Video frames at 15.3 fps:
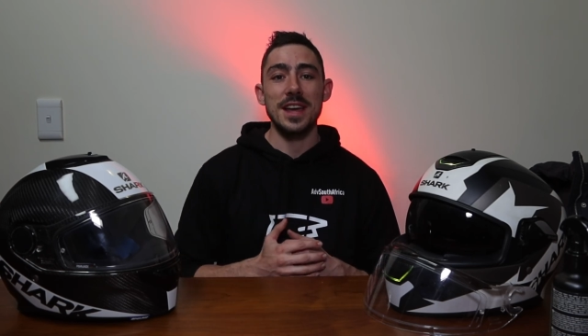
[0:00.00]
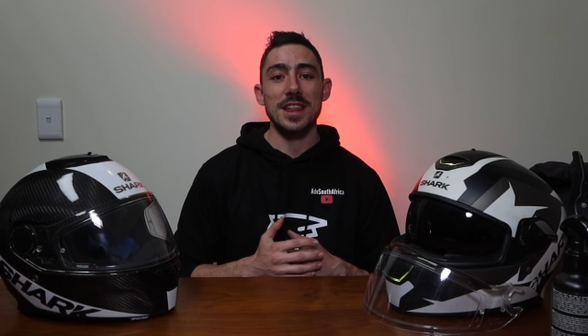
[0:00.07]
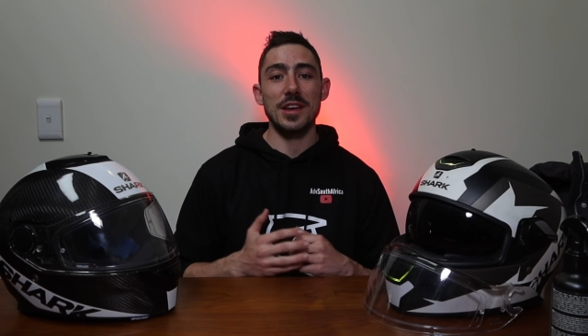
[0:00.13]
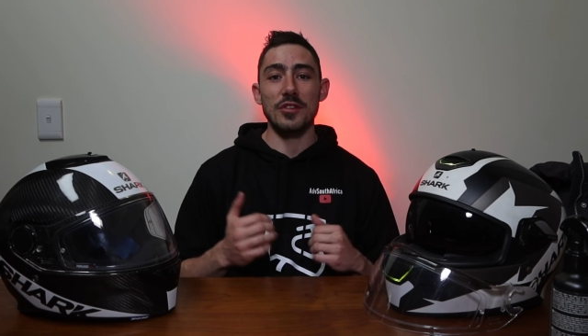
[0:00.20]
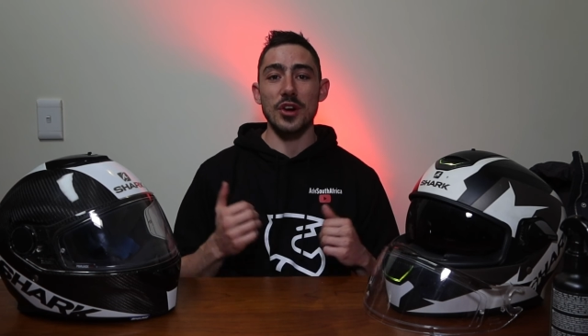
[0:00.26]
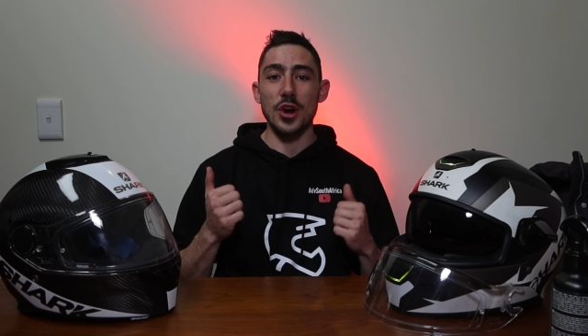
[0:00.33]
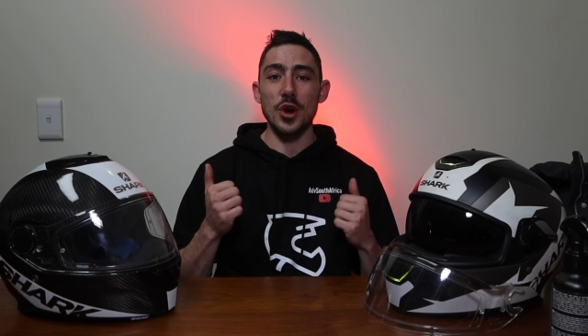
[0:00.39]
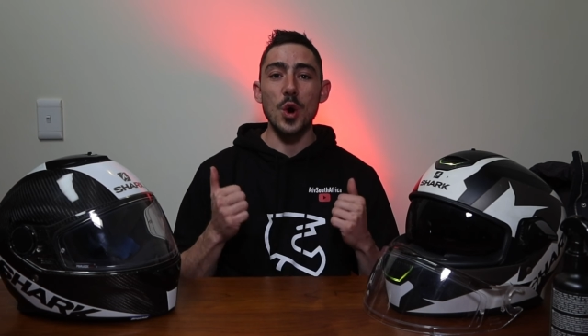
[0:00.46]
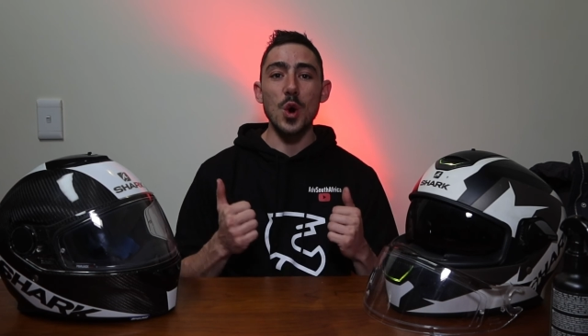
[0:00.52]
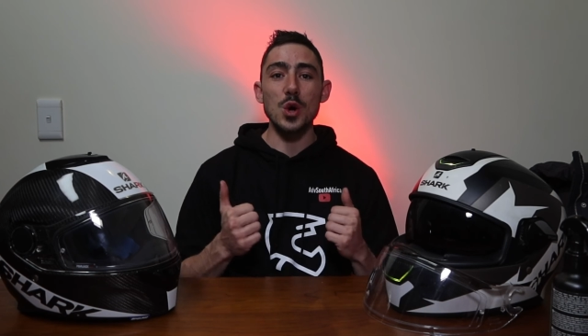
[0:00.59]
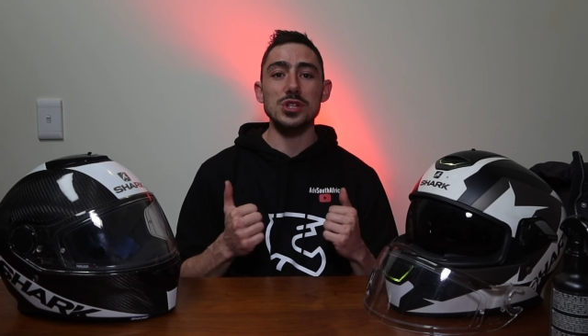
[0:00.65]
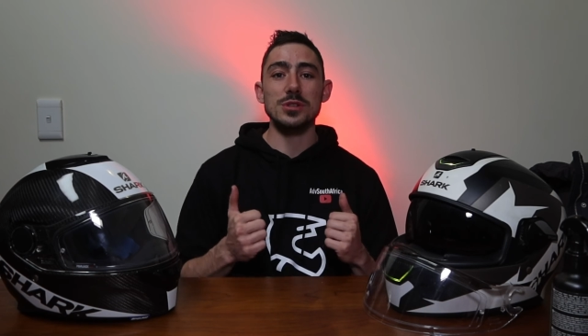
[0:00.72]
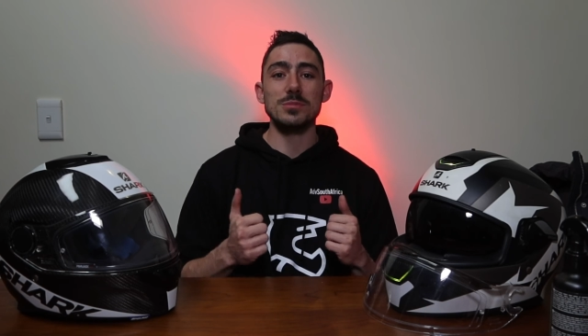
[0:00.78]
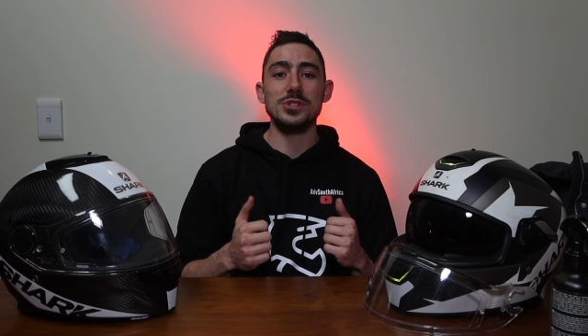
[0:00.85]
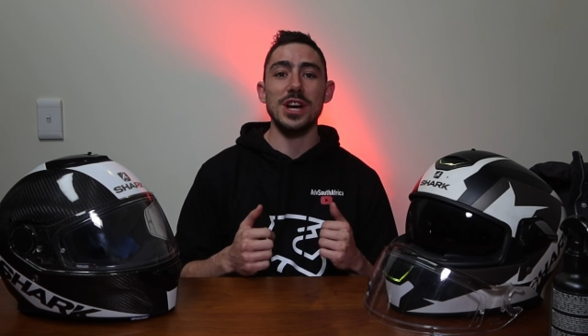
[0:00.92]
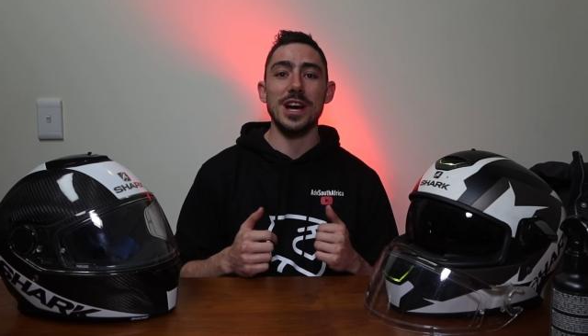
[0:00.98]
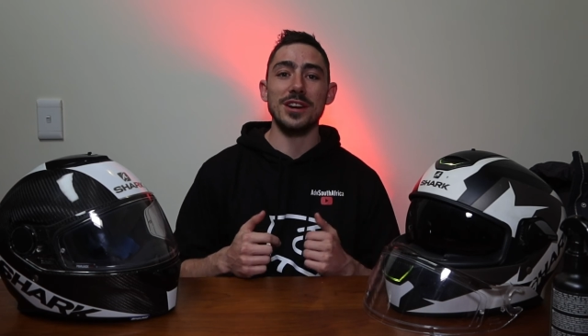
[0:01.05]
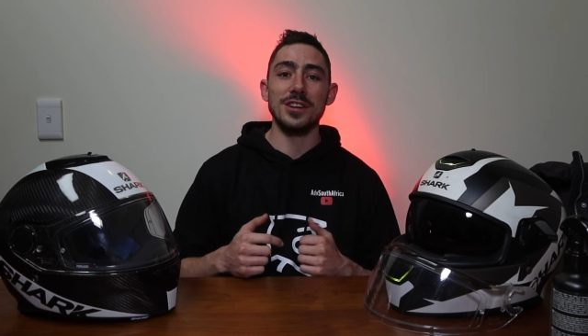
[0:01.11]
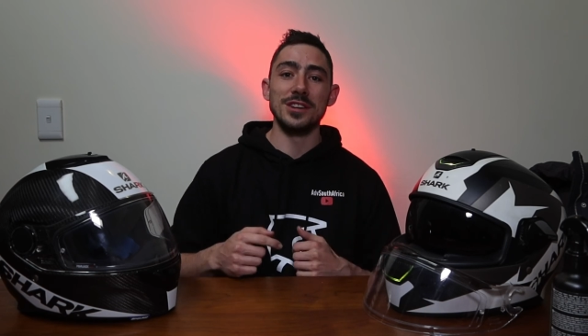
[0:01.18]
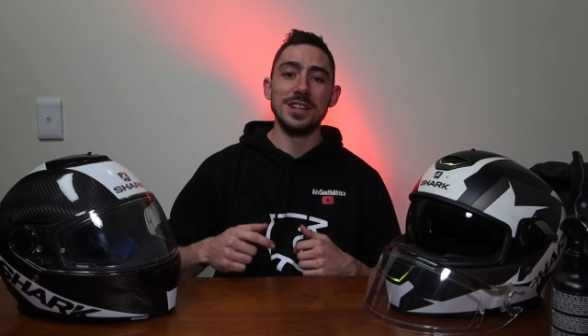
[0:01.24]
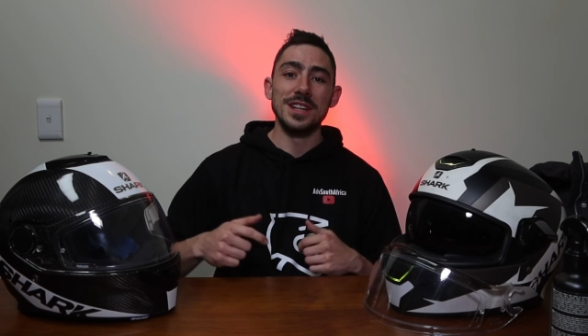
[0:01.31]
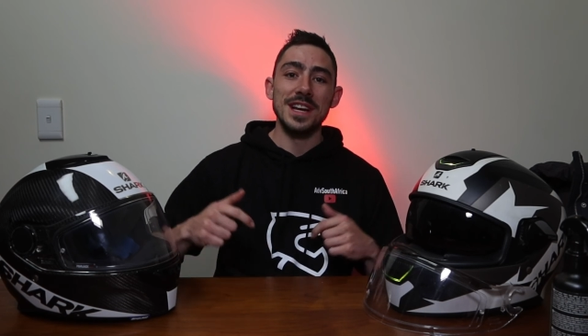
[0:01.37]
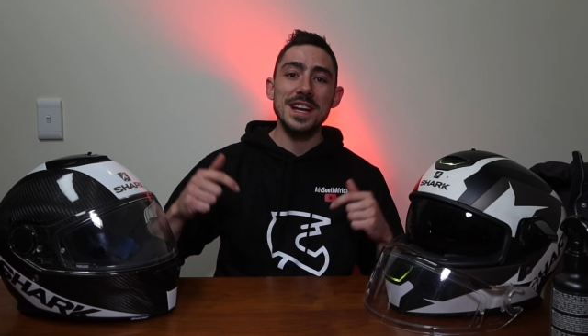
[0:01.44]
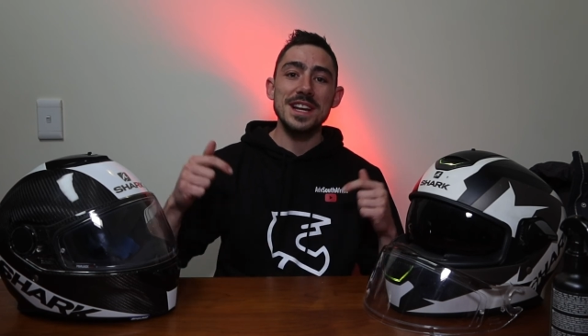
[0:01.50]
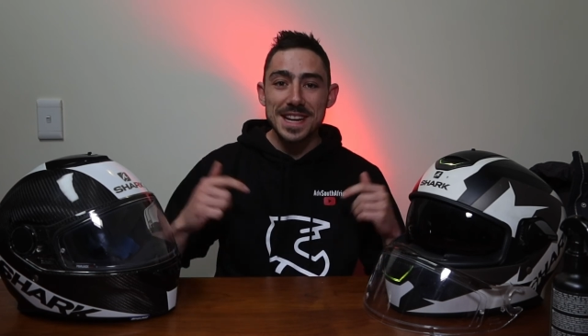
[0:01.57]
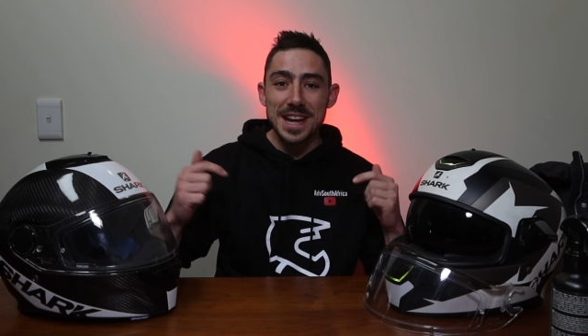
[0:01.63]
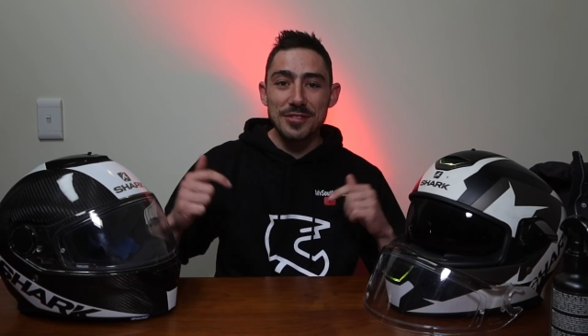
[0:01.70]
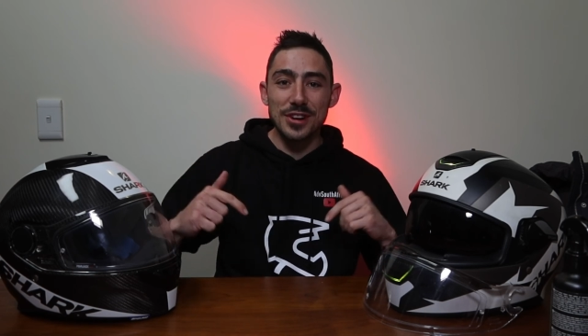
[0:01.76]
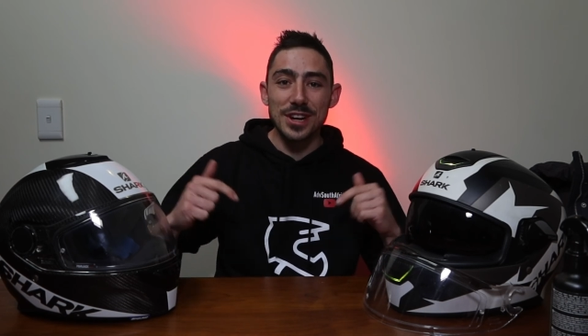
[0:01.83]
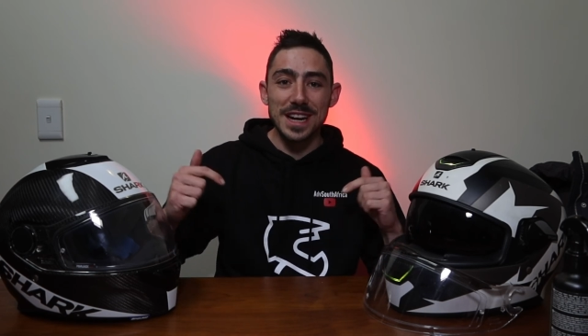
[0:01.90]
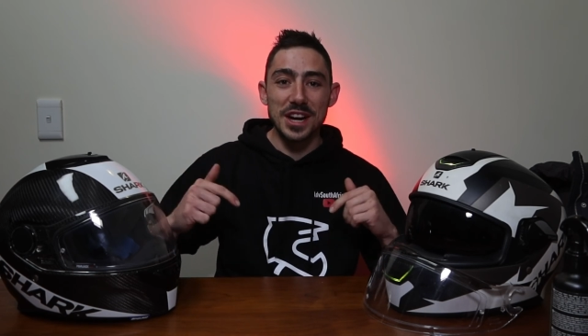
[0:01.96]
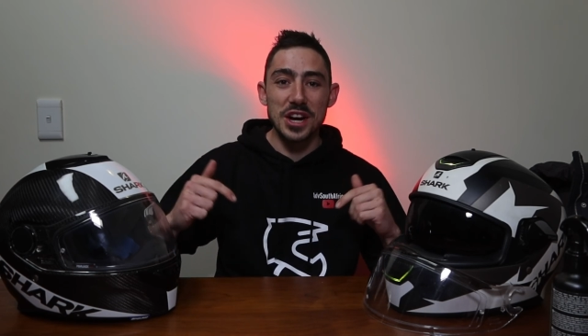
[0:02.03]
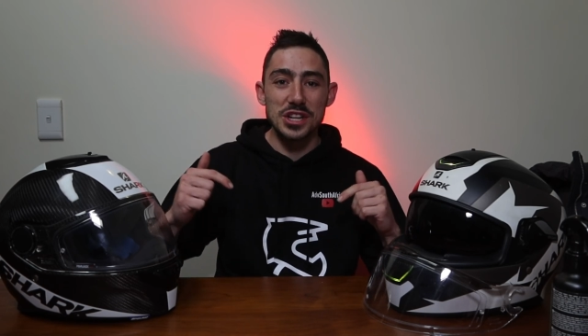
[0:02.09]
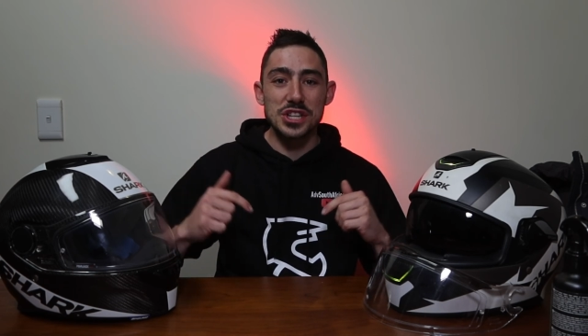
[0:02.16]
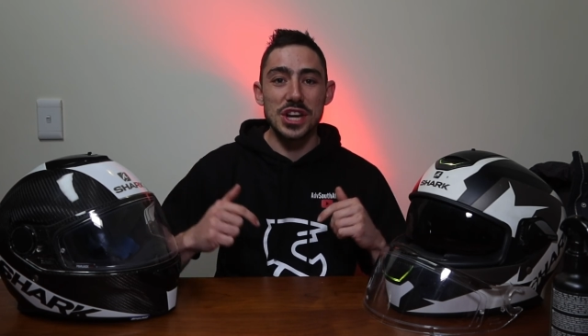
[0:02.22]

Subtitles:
They've got an awesome channel, definitely go